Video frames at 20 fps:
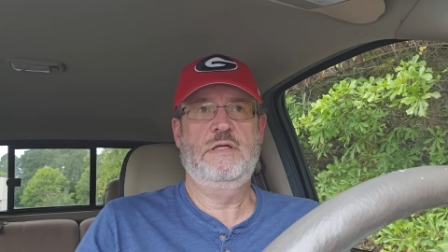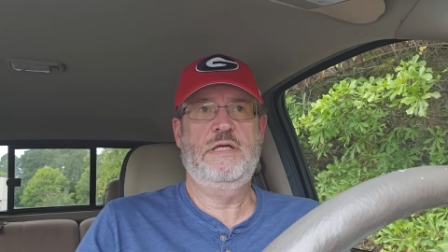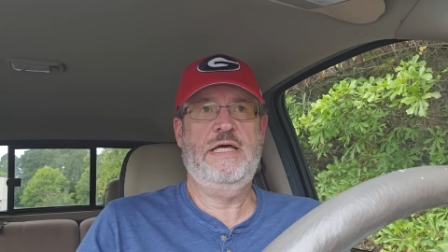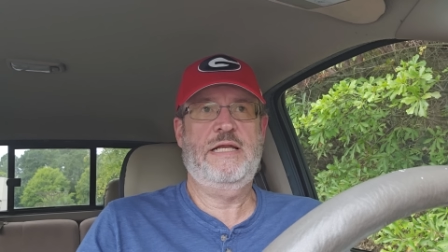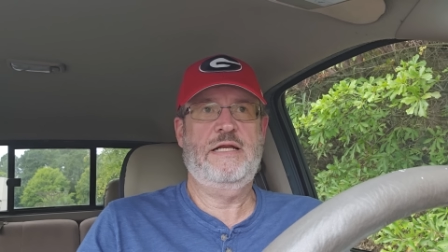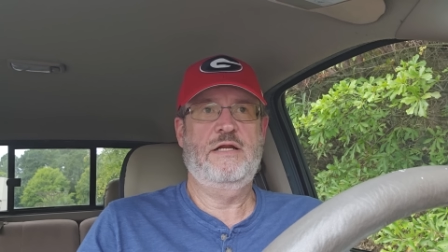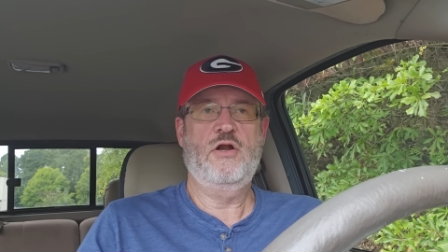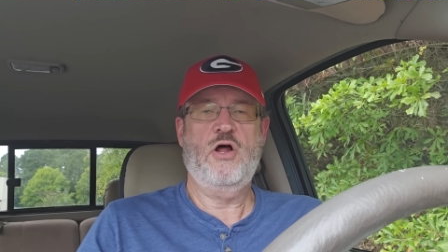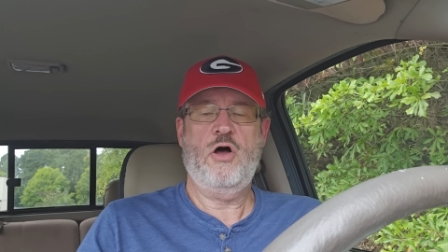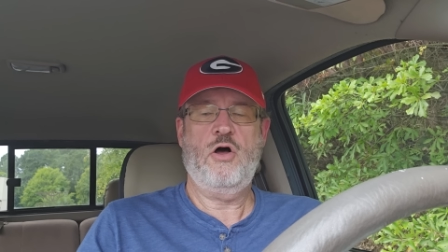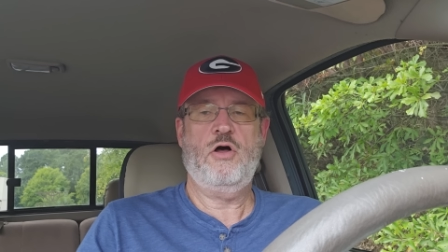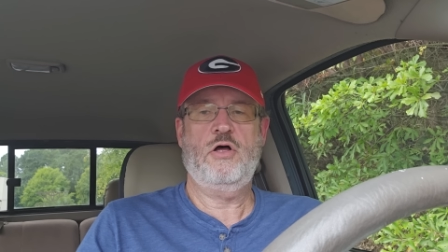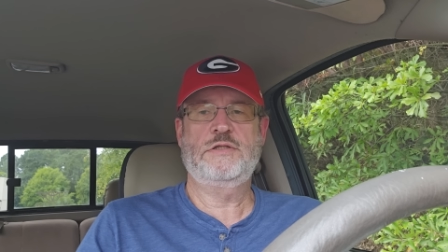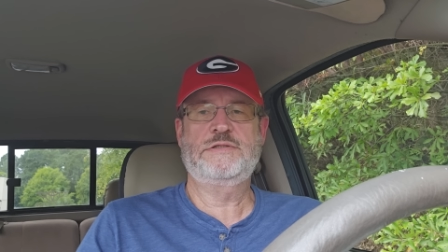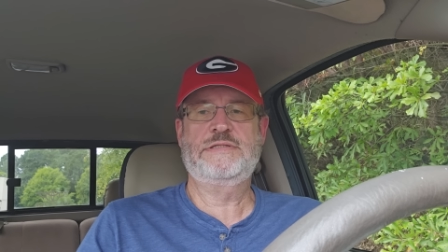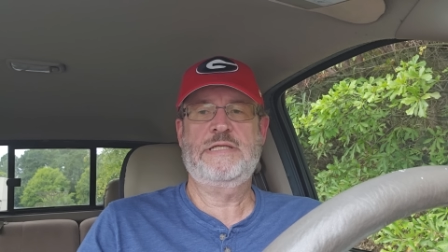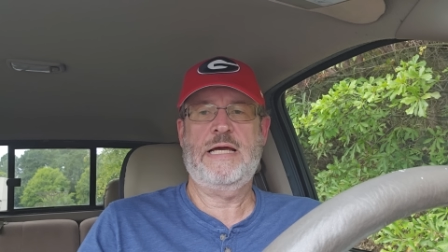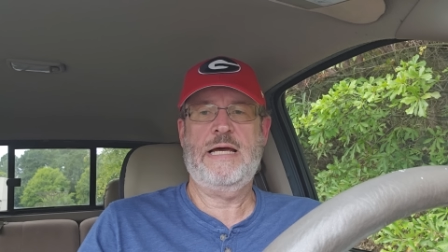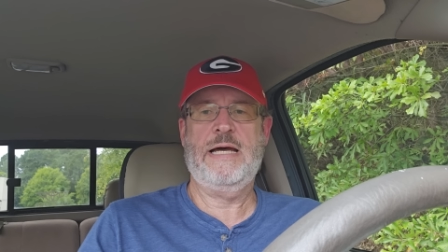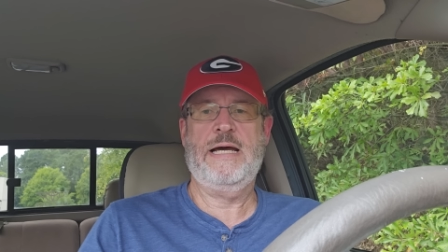at an
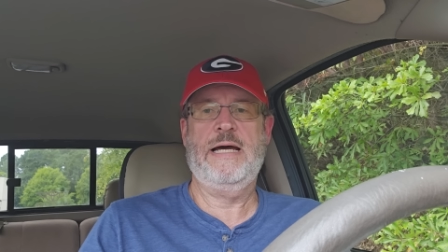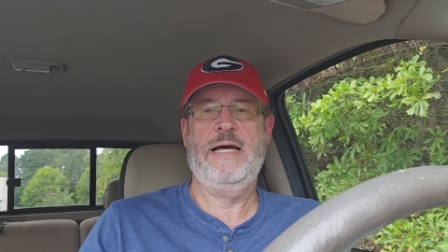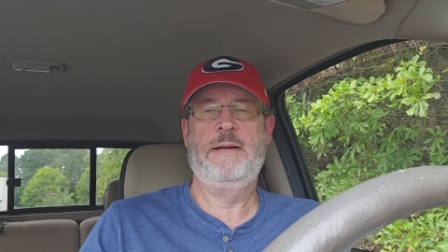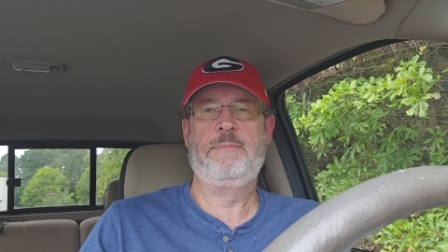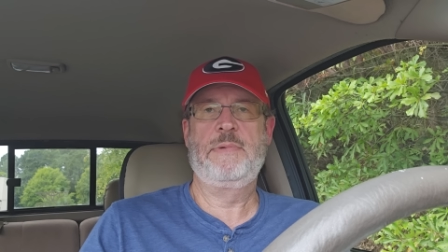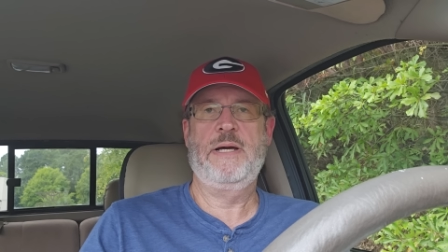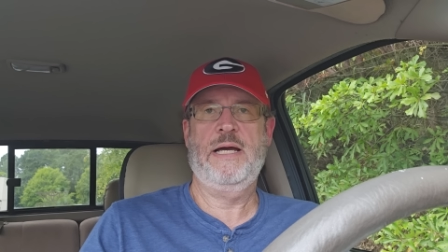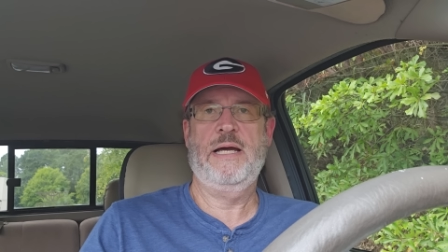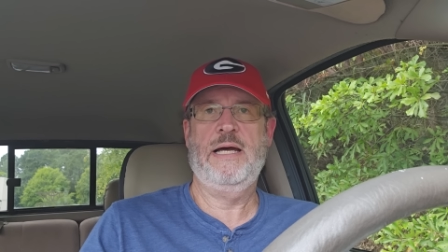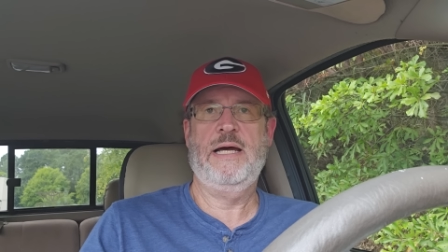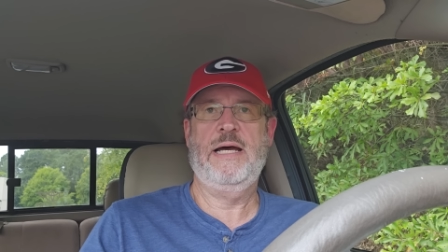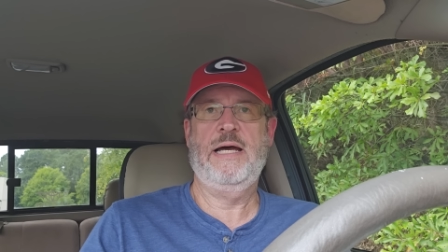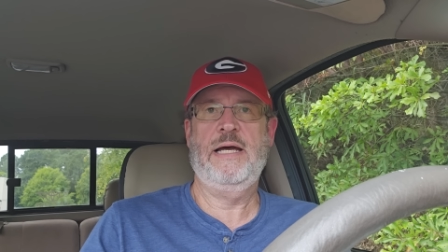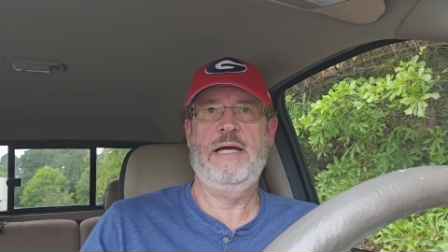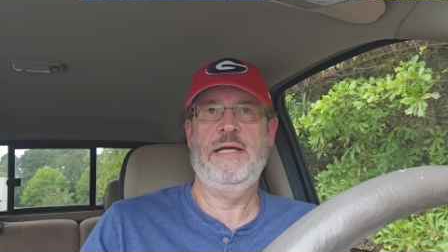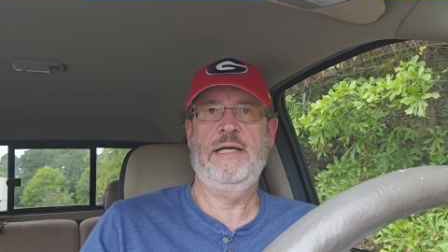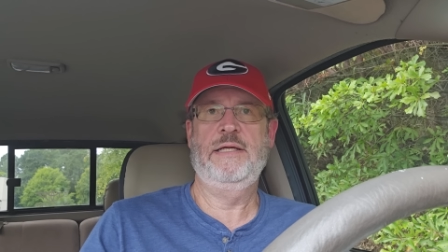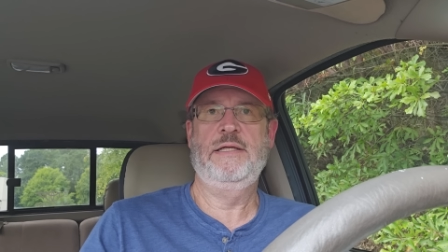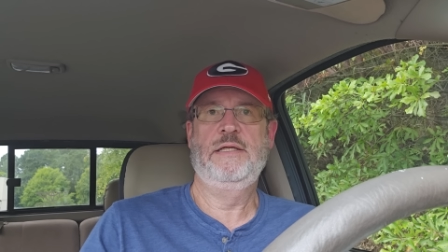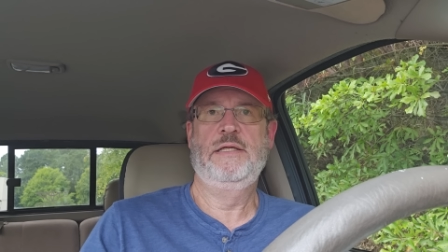all-time
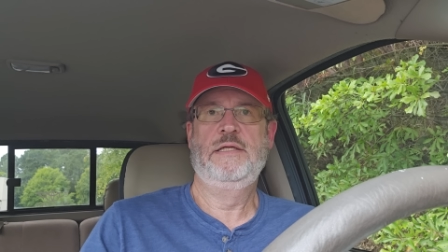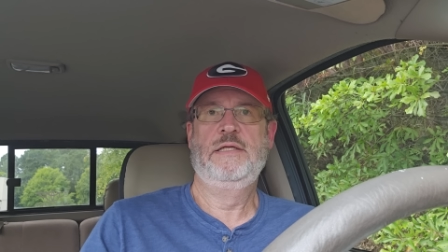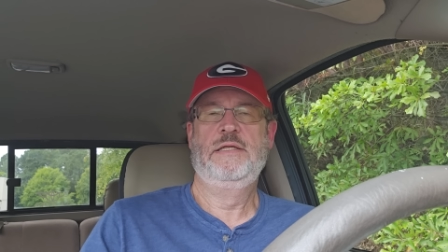high.